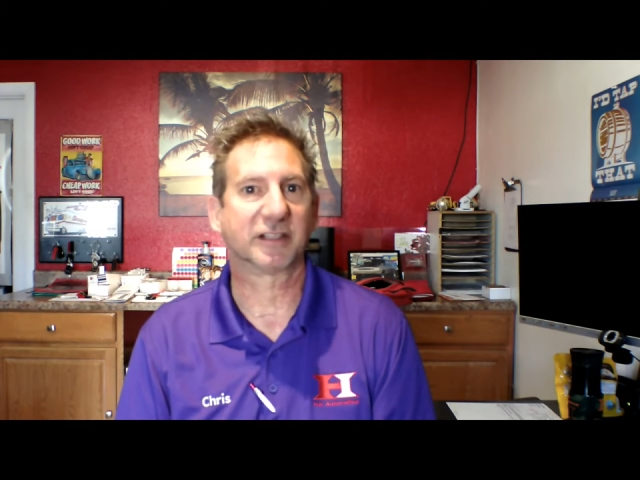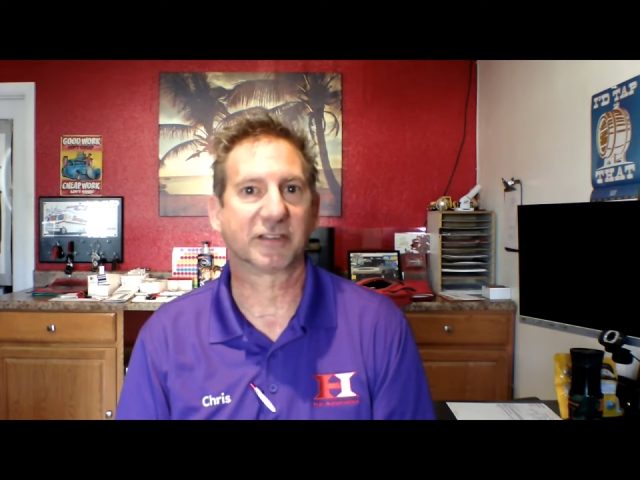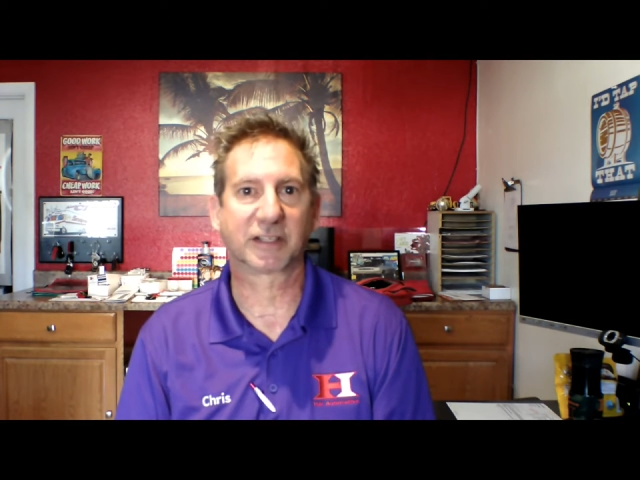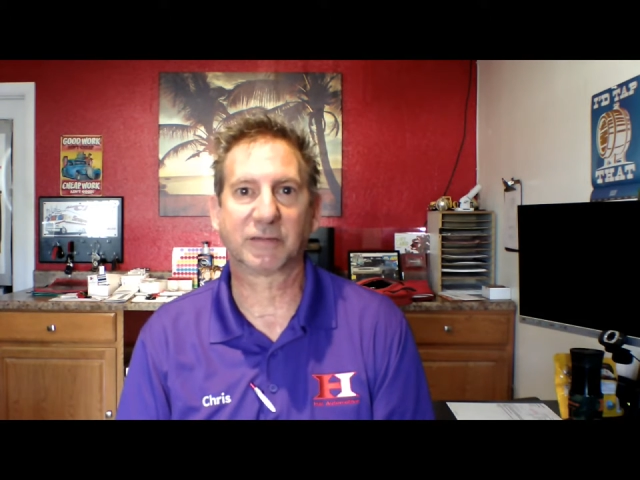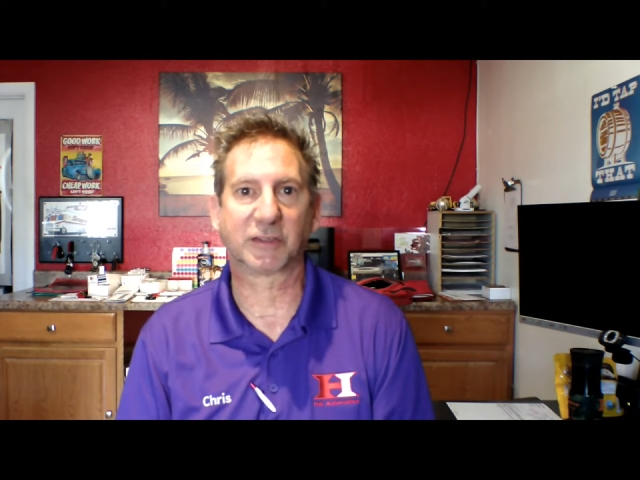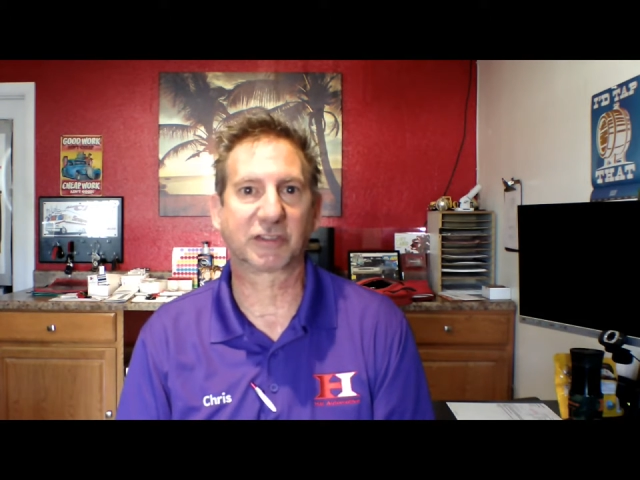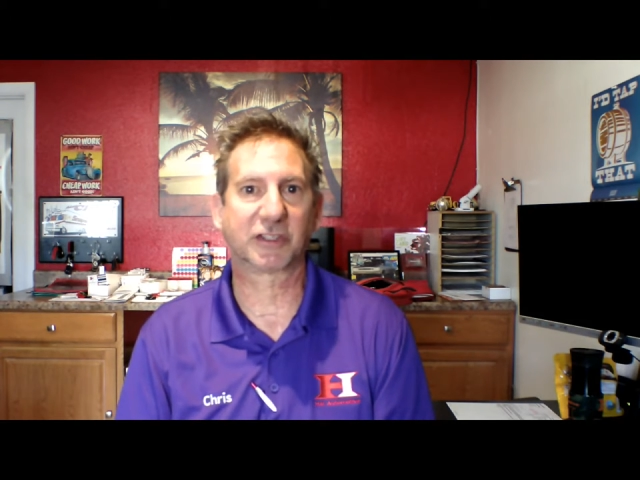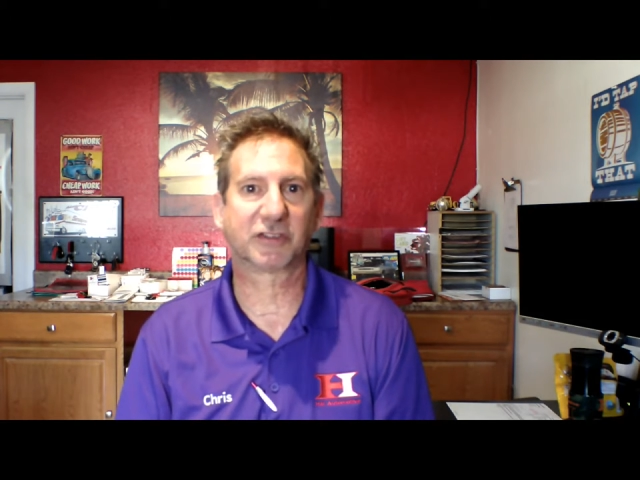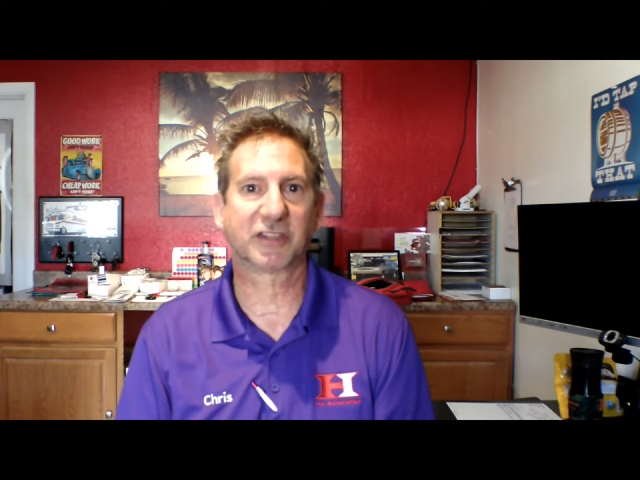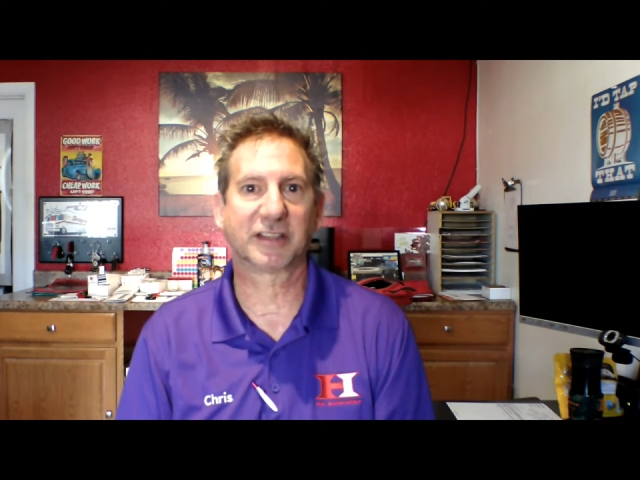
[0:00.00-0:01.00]
Let's give them the
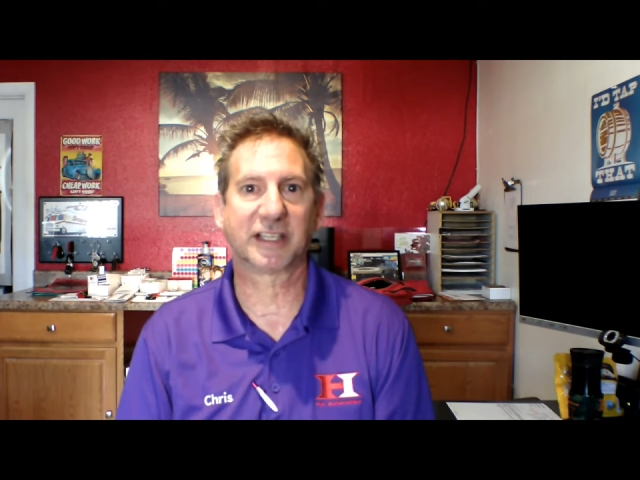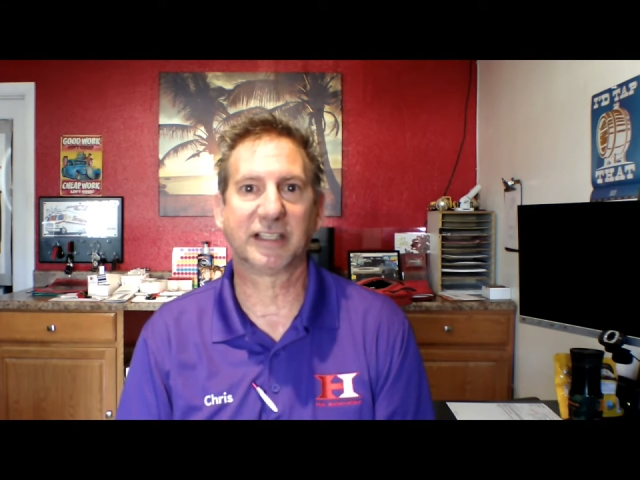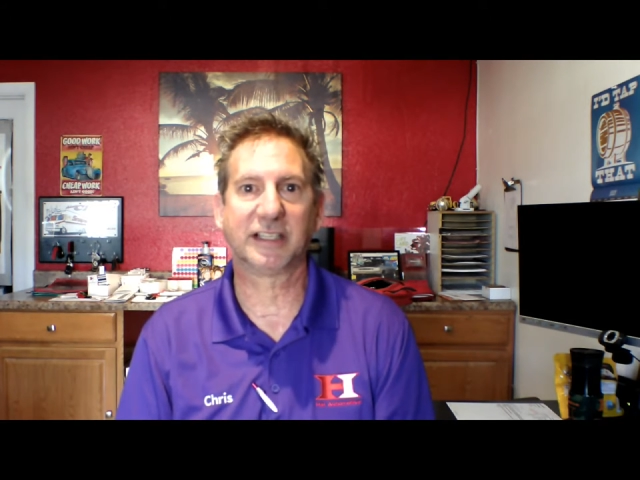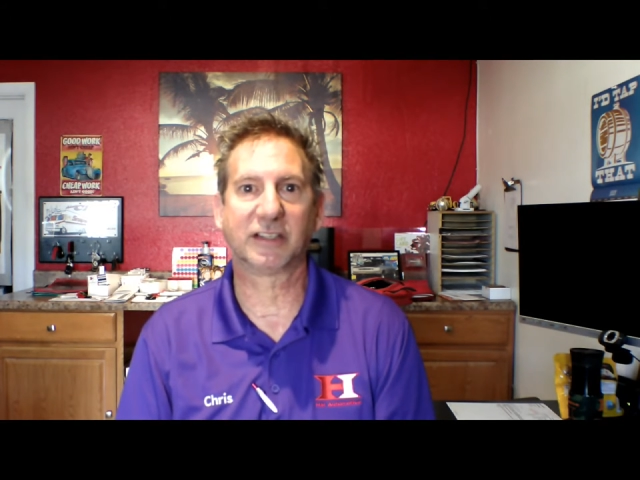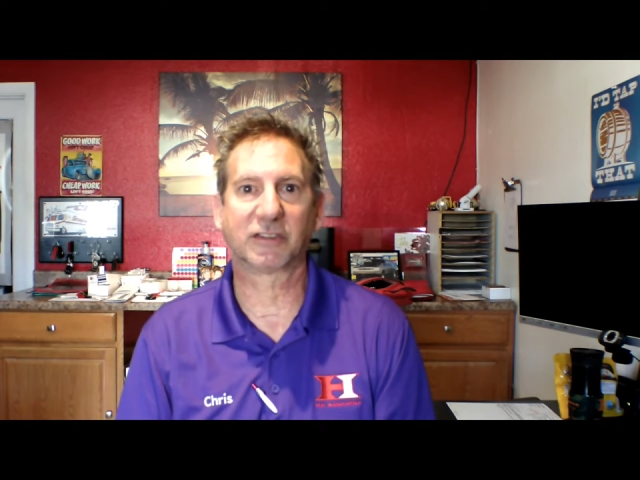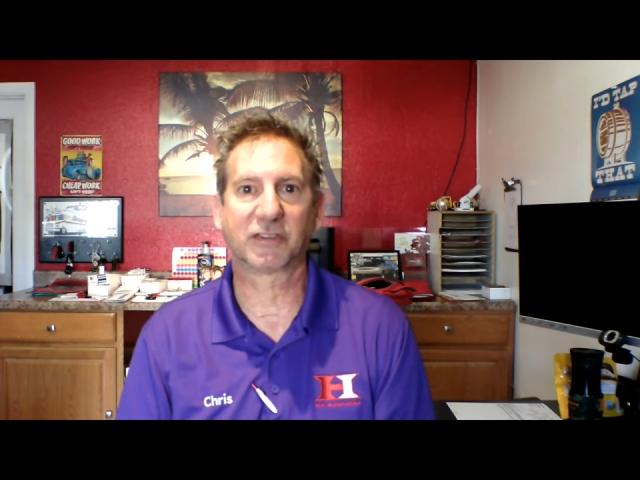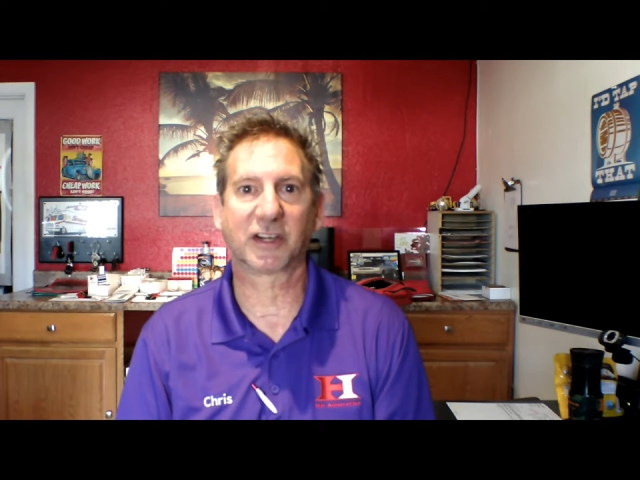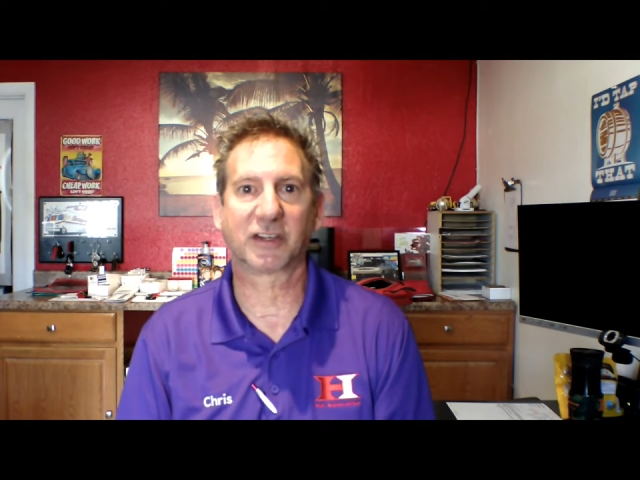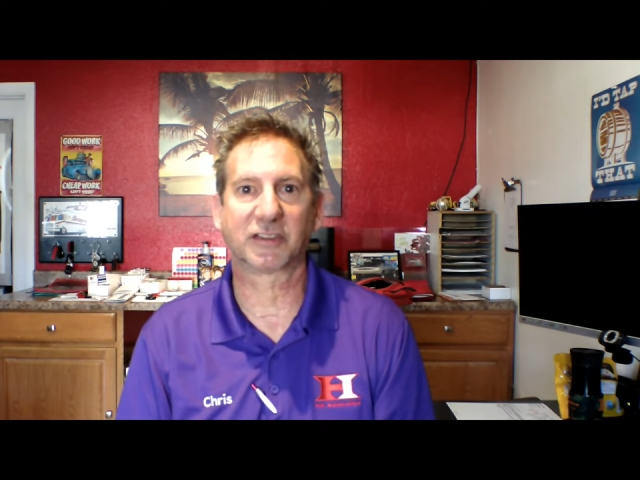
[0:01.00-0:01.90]
skill set they need as far